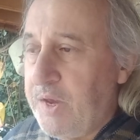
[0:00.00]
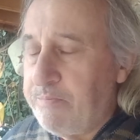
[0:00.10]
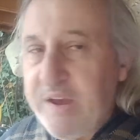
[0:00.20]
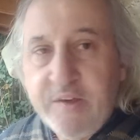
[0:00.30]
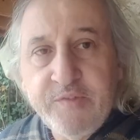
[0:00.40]

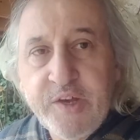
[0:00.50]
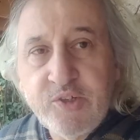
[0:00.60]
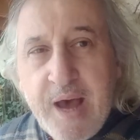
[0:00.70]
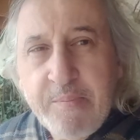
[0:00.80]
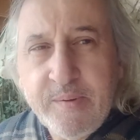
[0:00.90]
make things
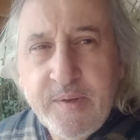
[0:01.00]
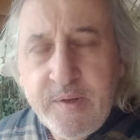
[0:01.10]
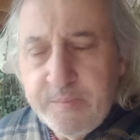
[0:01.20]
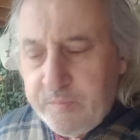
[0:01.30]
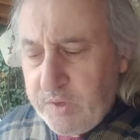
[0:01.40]

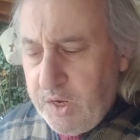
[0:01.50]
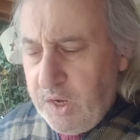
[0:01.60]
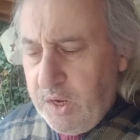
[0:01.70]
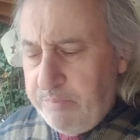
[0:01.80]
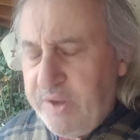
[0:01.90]
happen.
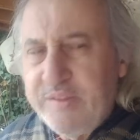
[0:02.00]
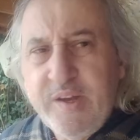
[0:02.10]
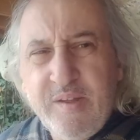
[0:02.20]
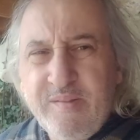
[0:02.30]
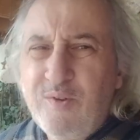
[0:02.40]

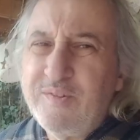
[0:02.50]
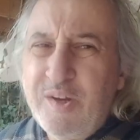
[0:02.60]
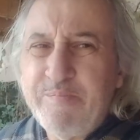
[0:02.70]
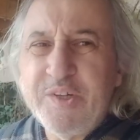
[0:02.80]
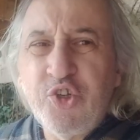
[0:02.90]
But
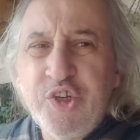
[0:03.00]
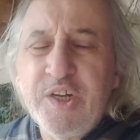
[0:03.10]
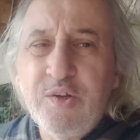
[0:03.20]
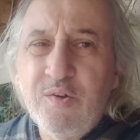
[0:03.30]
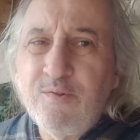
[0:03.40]

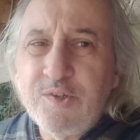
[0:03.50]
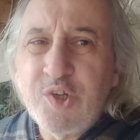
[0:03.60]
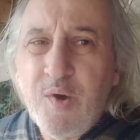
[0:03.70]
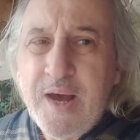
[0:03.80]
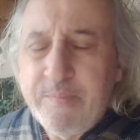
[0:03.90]
shit
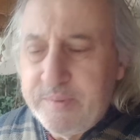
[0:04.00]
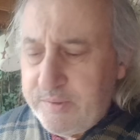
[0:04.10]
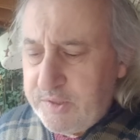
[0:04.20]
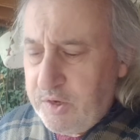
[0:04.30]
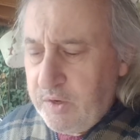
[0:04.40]
also
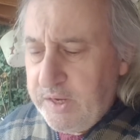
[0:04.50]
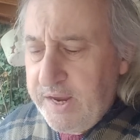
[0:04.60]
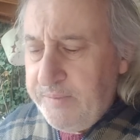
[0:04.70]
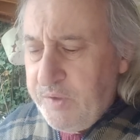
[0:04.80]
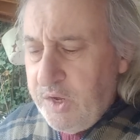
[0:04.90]
happens, okay?